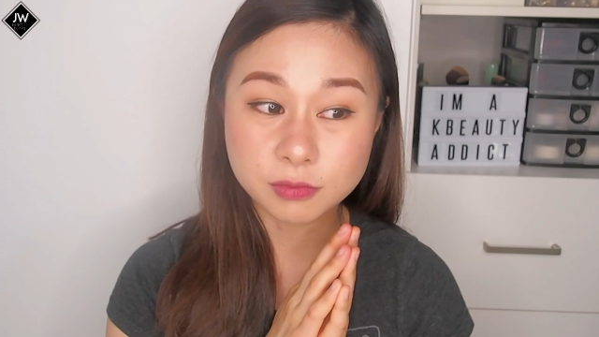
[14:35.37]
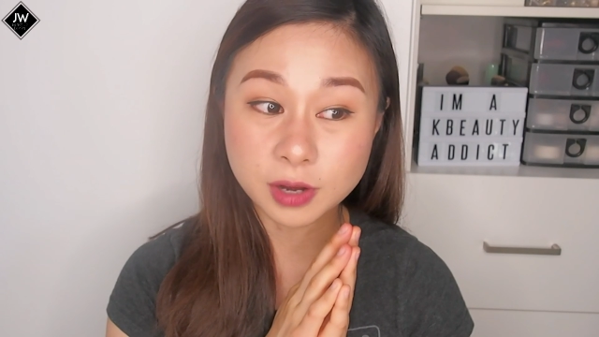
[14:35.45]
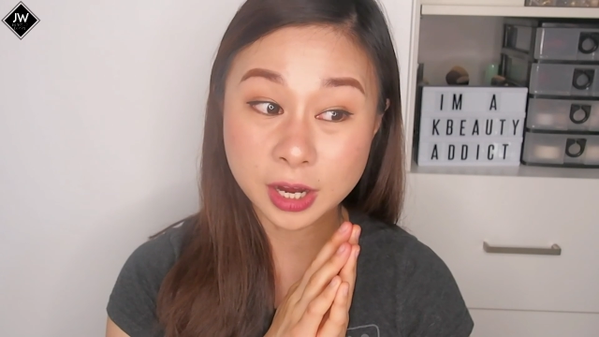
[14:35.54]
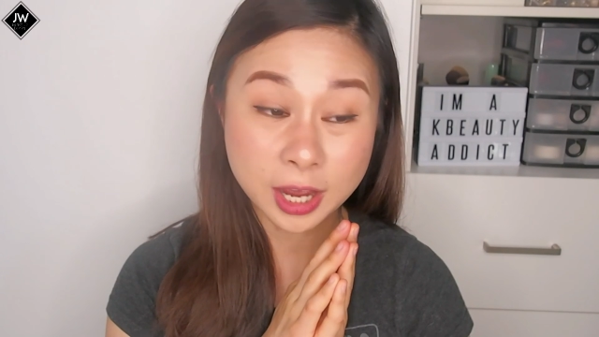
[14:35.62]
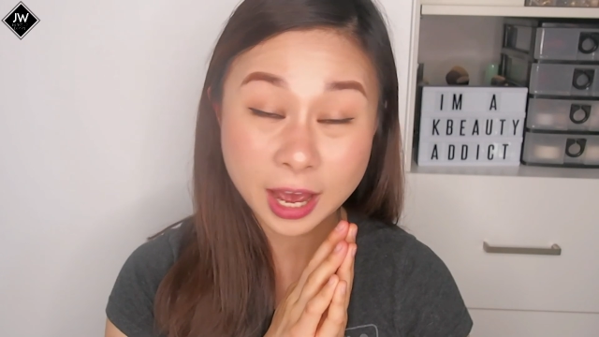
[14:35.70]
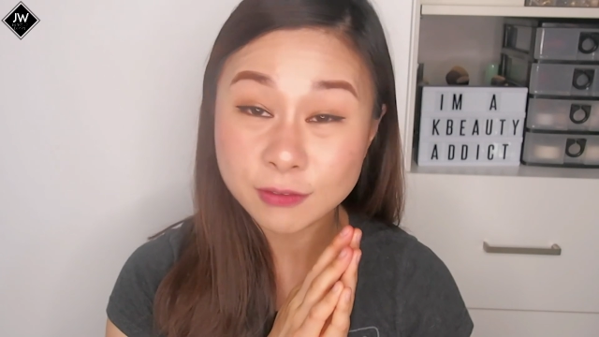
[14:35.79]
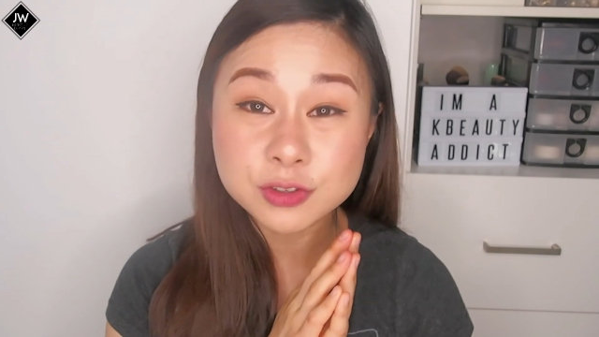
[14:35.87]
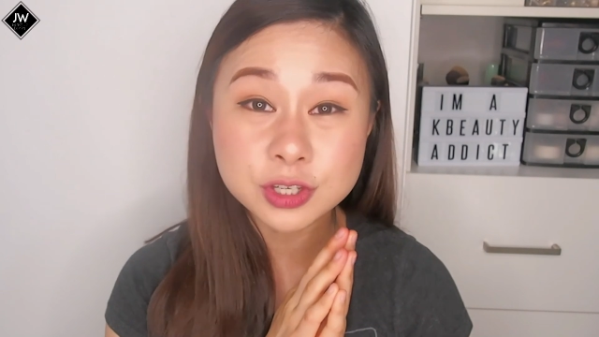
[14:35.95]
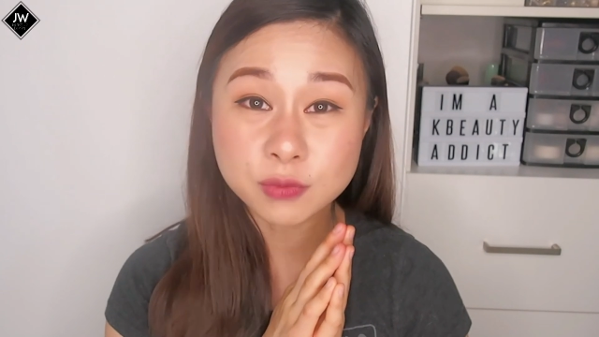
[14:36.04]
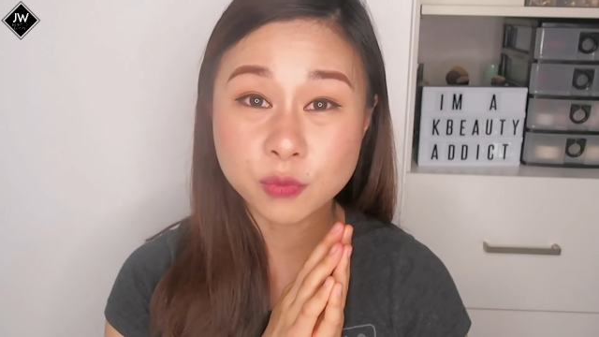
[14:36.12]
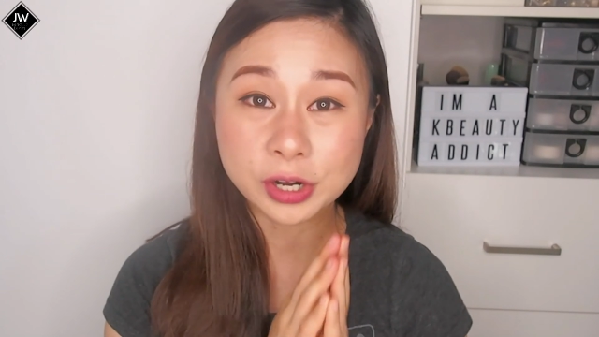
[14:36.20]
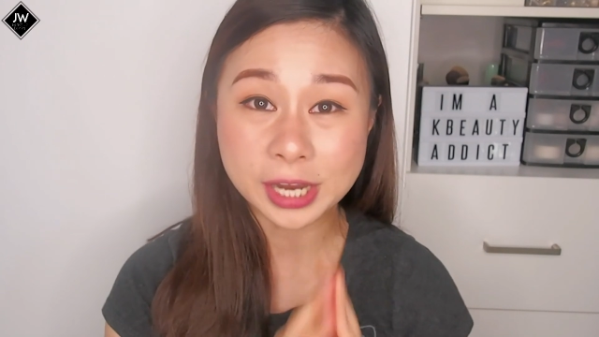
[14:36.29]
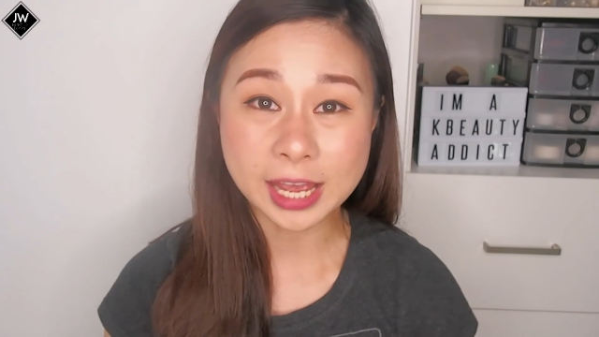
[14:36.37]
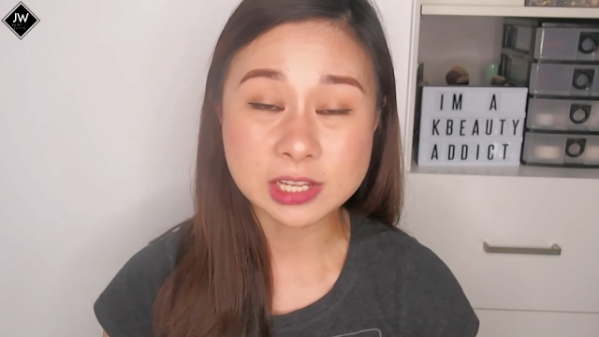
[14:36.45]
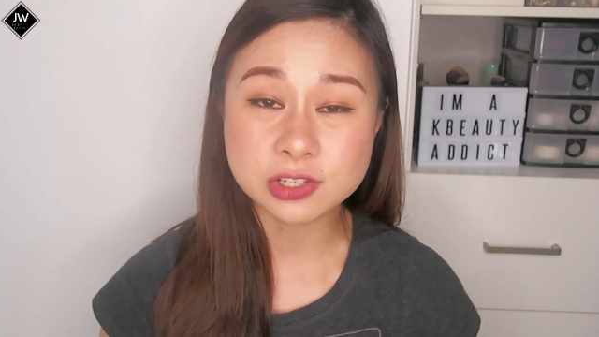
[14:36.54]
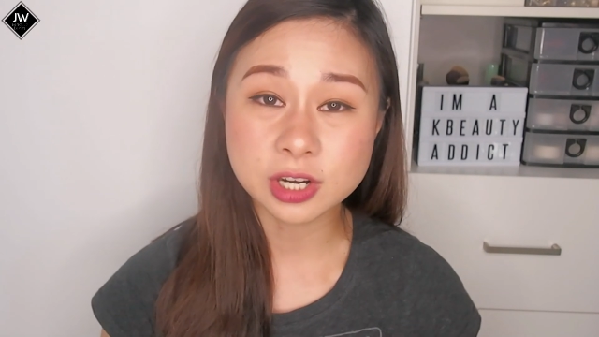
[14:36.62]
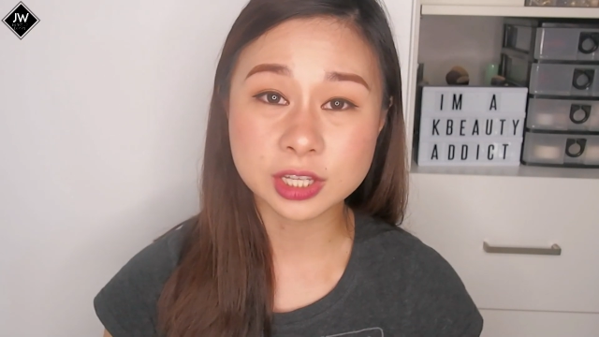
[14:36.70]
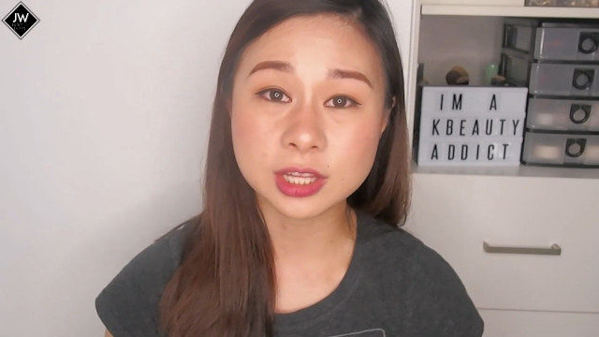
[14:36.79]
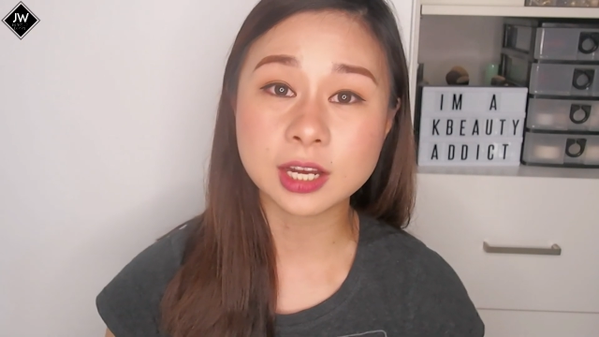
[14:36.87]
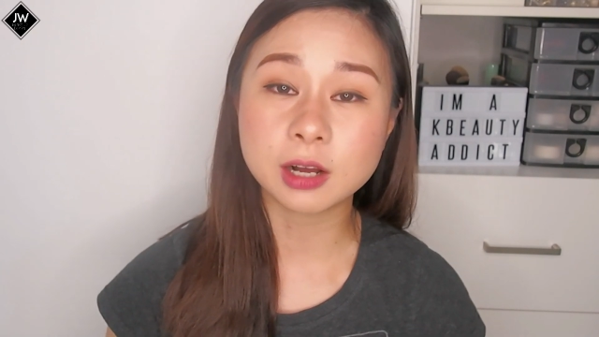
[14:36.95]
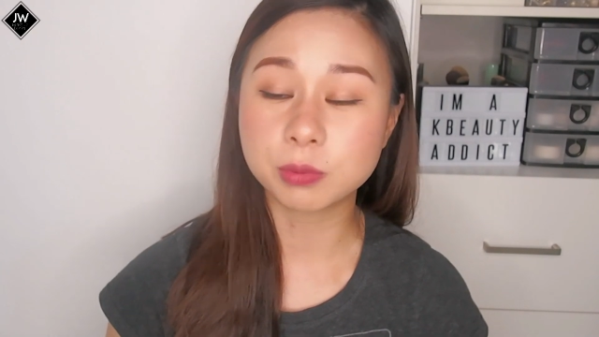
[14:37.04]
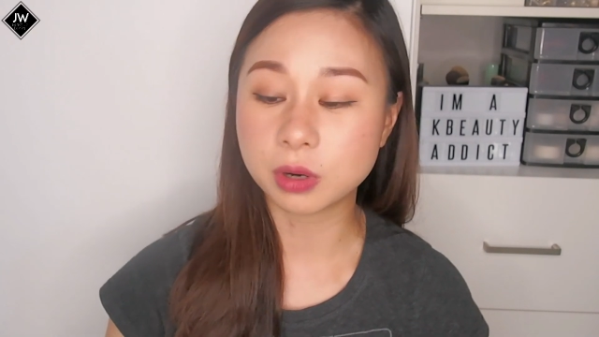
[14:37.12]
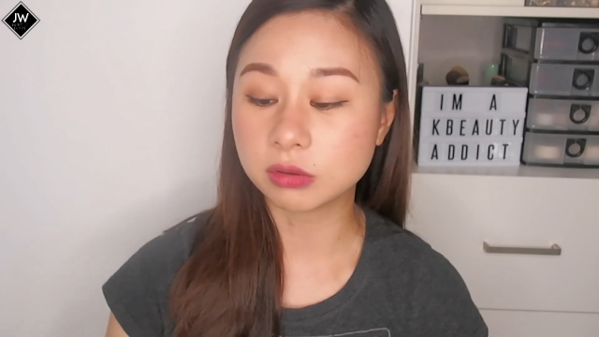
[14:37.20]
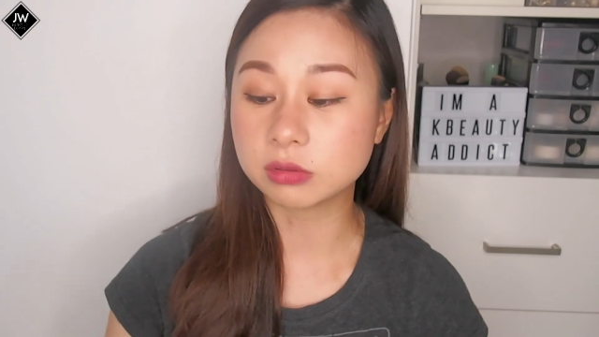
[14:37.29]
I have to give one answer, I think I'll
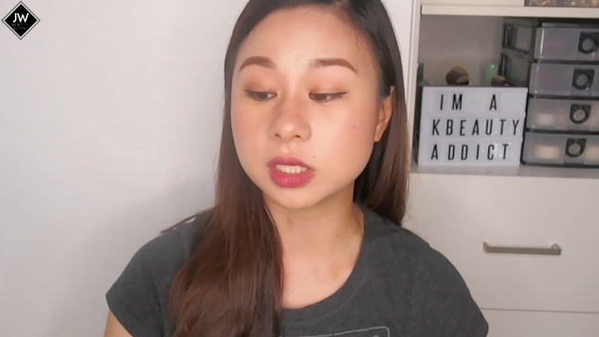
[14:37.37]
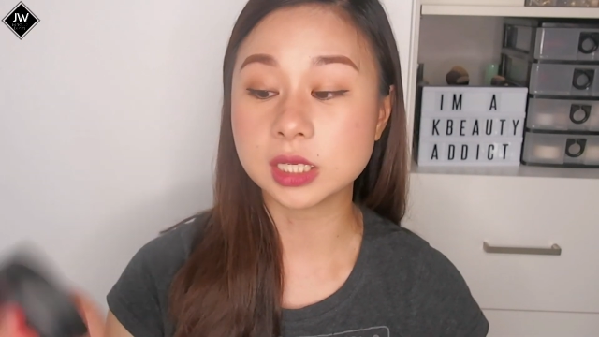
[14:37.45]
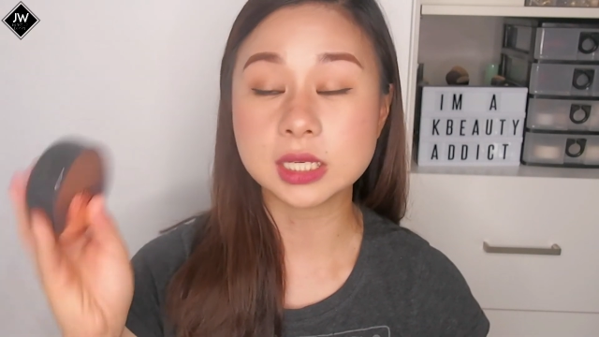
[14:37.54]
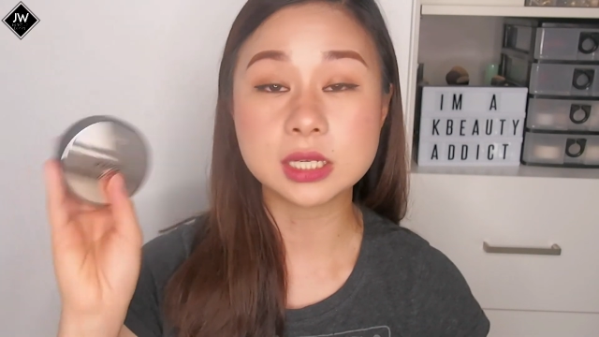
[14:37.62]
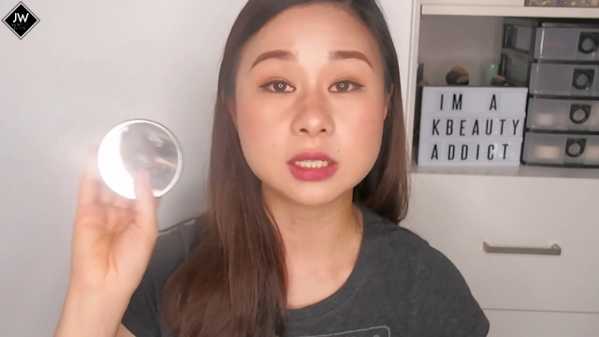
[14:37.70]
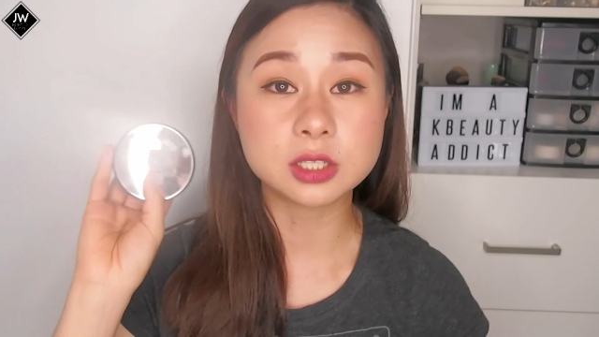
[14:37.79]
probably